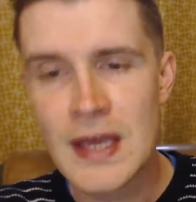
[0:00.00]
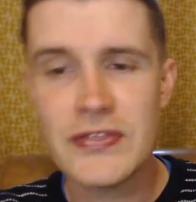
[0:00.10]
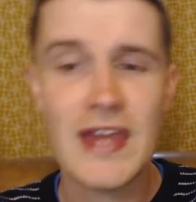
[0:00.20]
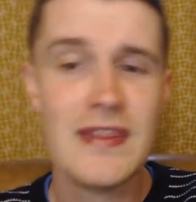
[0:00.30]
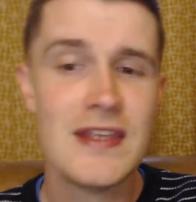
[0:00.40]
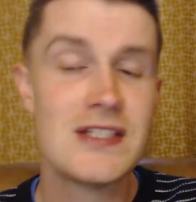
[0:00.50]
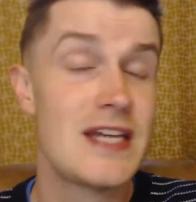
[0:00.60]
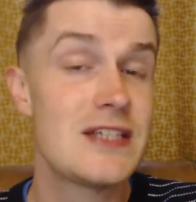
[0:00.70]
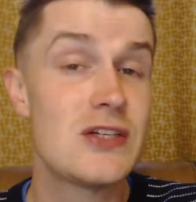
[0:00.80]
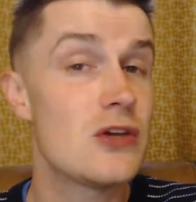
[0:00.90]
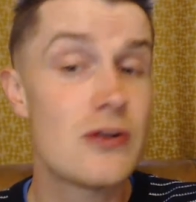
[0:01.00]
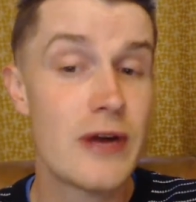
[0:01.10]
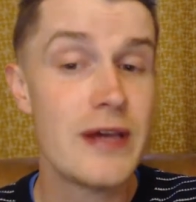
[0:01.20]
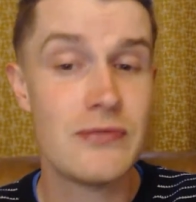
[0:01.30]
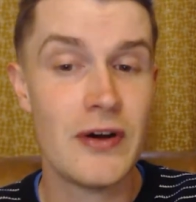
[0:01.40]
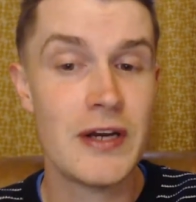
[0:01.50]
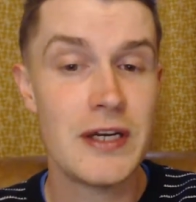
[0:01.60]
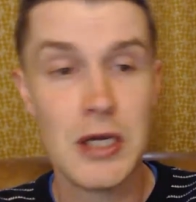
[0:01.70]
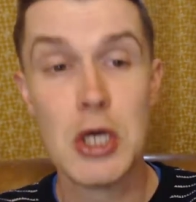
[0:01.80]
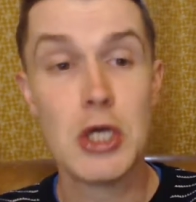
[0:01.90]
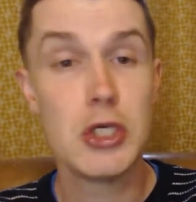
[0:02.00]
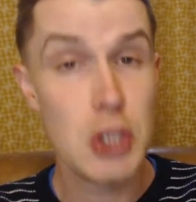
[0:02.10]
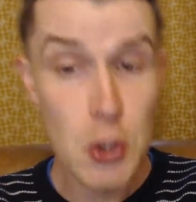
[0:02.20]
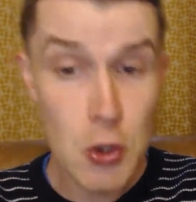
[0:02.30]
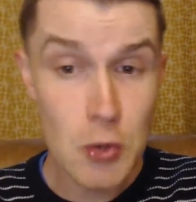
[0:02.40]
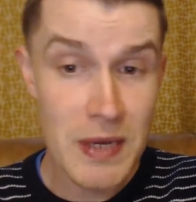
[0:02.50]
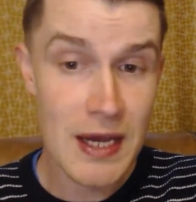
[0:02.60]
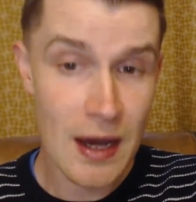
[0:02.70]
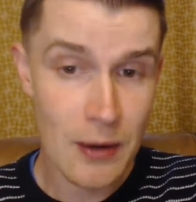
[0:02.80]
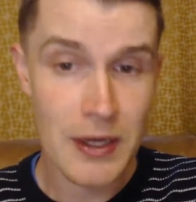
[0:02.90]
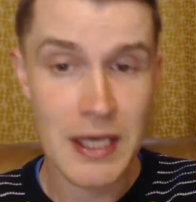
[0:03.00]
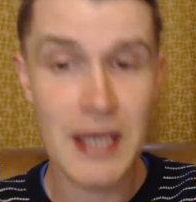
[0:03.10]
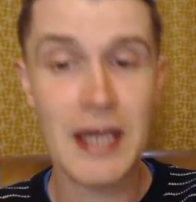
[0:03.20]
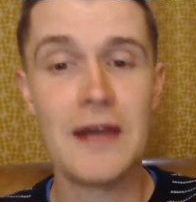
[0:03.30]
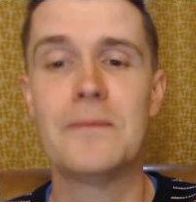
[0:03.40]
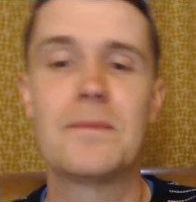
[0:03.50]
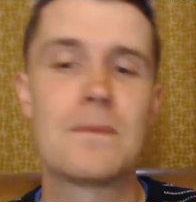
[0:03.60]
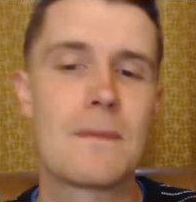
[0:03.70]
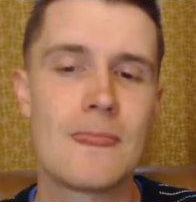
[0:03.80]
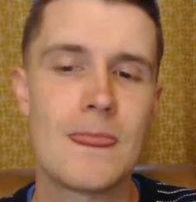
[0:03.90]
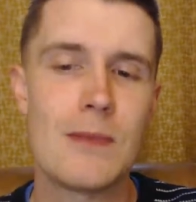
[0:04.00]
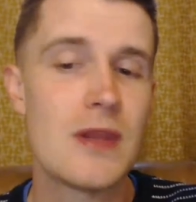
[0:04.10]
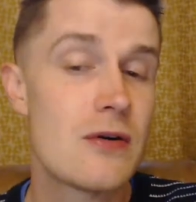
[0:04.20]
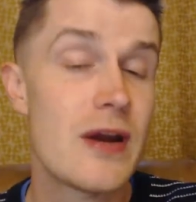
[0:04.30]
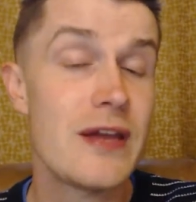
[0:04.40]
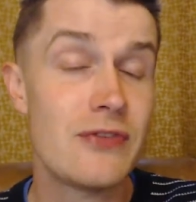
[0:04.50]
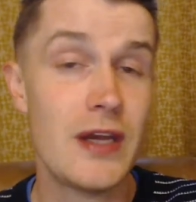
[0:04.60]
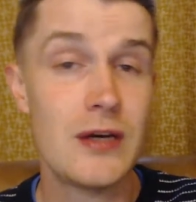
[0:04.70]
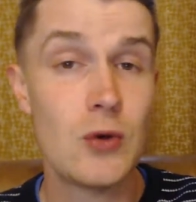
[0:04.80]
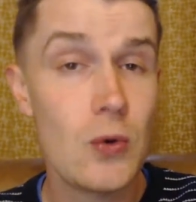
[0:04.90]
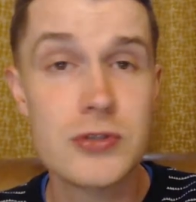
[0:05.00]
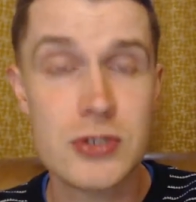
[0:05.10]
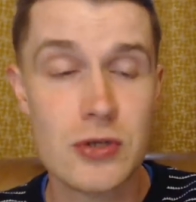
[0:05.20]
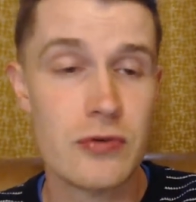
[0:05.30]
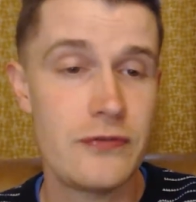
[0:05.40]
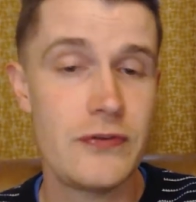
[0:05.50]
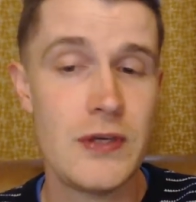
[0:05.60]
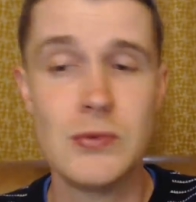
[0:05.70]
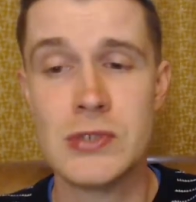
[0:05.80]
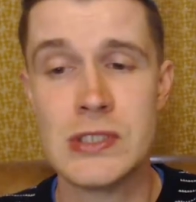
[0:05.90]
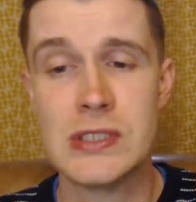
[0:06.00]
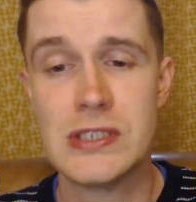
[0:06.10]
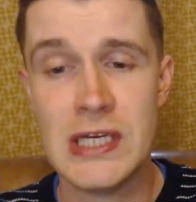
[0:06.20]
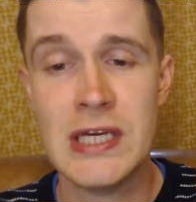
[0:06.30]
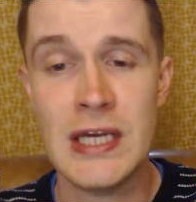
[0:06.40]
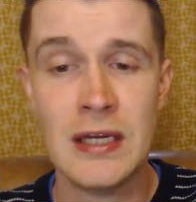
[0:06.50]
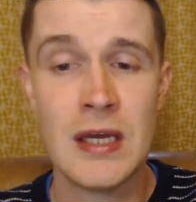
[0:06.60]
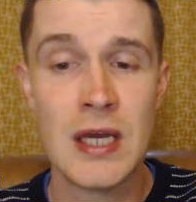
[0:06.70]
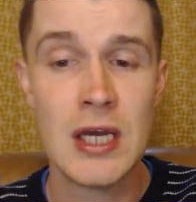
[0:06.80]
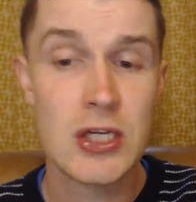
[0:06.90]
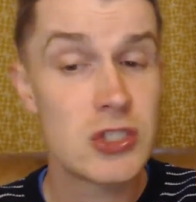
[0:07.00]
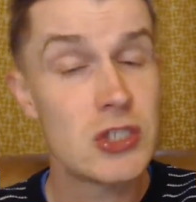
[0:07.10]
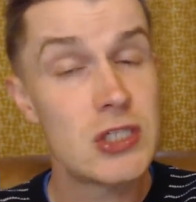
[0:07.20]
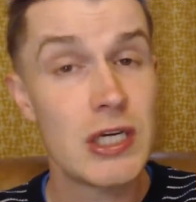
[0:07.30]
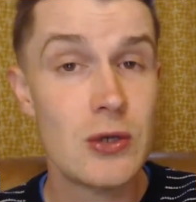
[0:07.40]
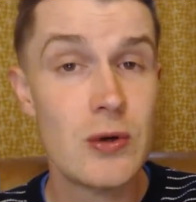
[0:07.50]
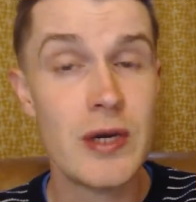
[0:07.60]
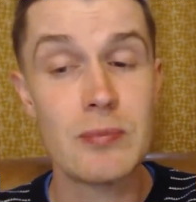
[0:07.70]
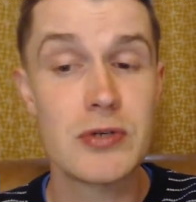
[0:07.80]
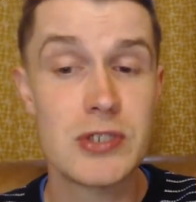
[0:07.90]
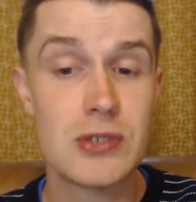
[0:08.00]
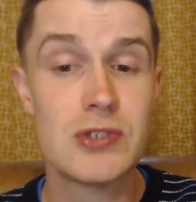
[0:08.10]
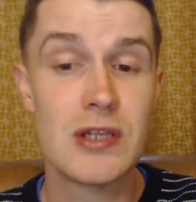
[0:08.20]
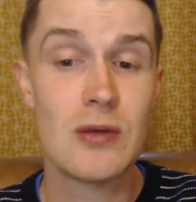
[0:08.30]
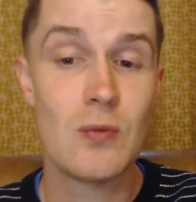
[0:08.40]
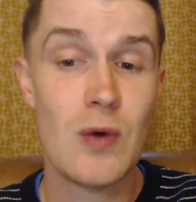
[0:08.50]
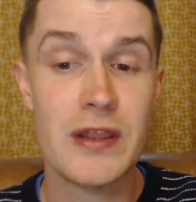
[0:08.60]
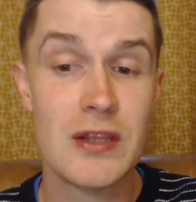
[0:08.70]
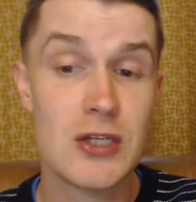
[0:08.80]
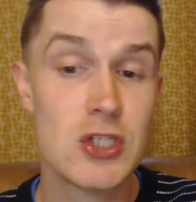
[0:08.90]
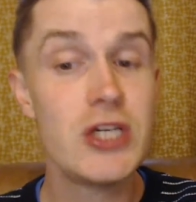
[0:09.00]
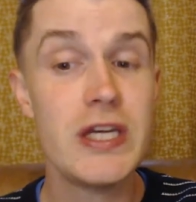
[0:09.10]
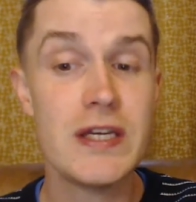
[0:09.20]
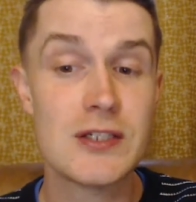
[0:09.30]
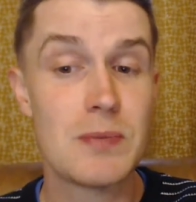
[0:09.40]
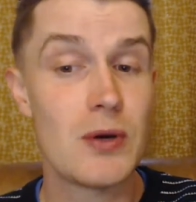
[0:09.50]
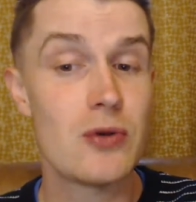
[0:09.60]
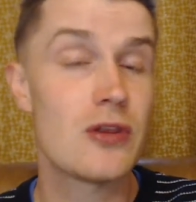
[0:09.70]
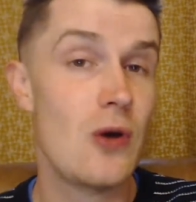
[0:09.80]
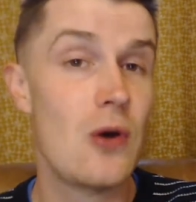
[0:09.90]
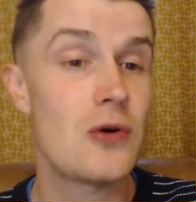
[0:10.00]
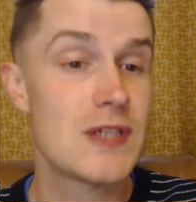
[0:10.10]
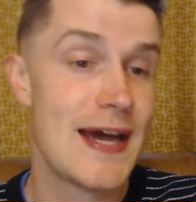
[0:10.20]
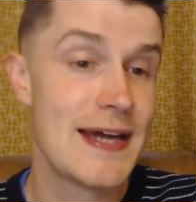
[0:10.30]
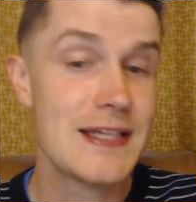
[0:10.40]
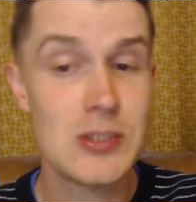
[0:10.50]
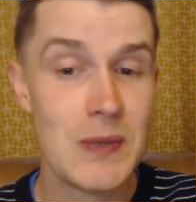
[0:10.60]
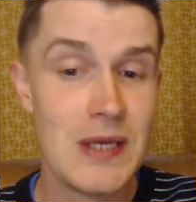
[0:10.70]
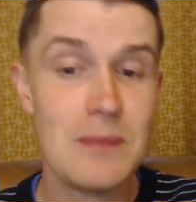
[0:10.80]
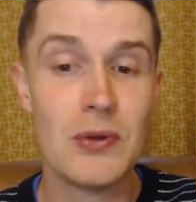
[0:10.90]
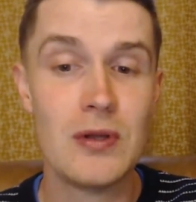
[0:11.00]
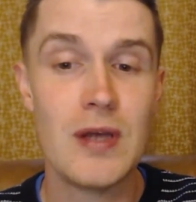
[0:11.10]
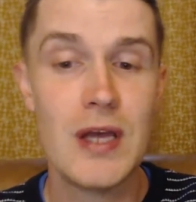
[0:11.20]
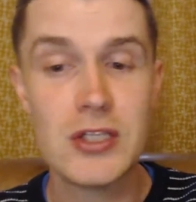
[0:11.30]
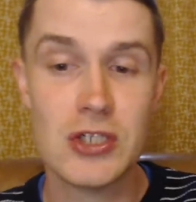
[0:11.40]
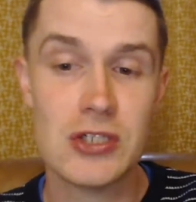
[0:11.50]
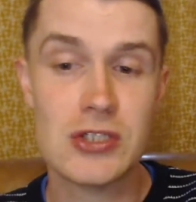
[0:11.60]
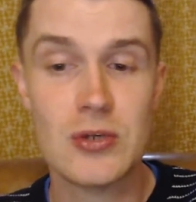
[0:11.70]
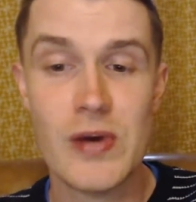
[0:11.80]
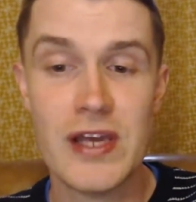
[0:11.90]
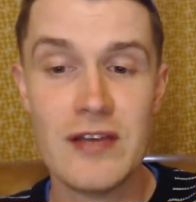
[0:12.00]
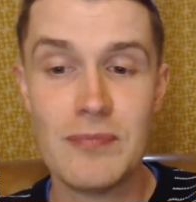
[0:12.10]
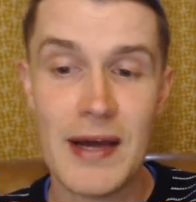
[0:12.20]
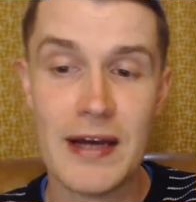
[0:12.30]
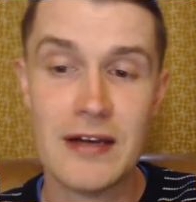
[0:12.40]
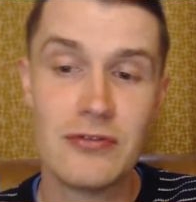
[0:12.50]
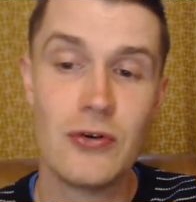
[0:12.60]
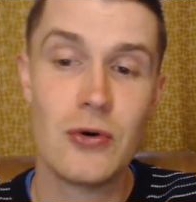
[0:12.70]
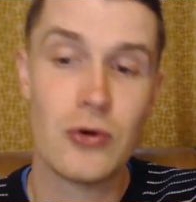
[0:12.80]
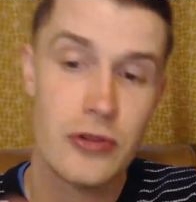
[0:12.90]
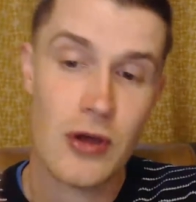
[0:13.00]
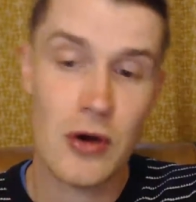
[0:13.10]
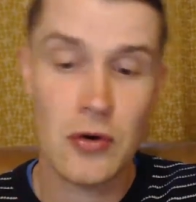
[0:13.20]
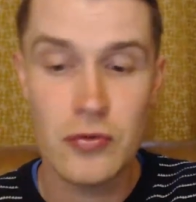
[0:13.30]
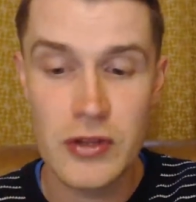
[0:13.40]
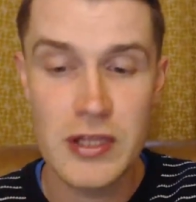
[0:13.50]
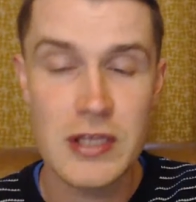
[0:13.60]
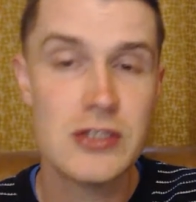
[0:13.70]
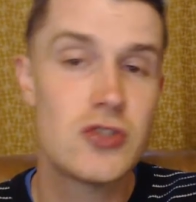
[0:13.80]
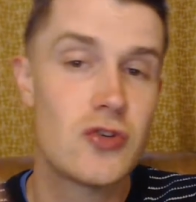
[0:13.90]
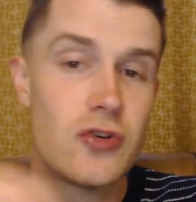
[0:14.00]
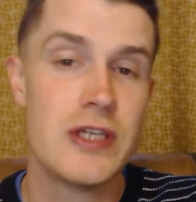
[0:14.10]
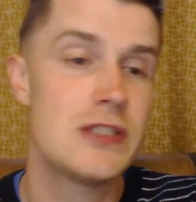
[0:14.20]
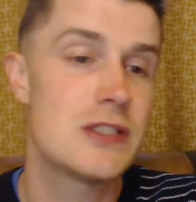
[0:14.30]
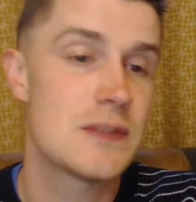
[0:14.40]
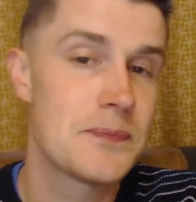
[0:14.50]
Then they said to the grapevine, 'You be our king.' But the grapevine also refused, saying, 'Should I quit producing the wine that cheers both God and people, just to wave back and forth over these trees?'